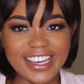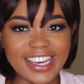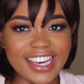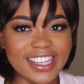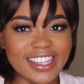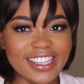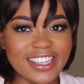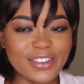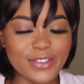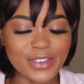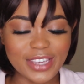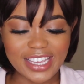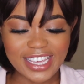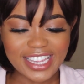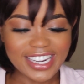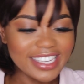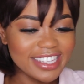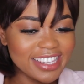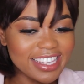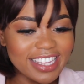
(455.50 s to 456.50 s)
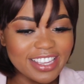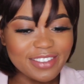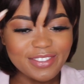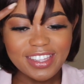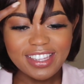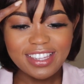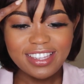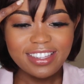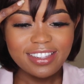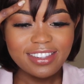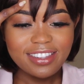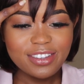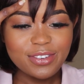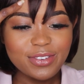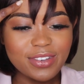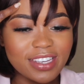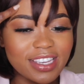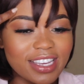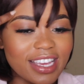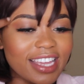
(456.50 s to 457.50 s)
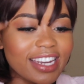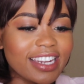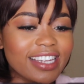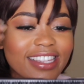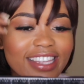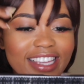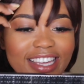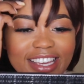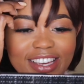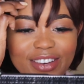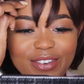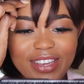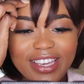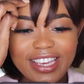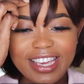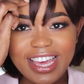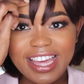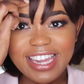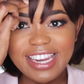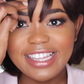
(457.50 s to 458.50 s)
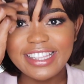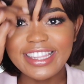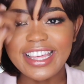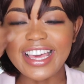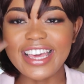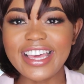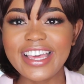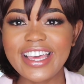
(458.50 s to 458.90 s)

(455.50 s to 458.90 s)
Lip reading: I think we're getting there, man. I think we're getting there.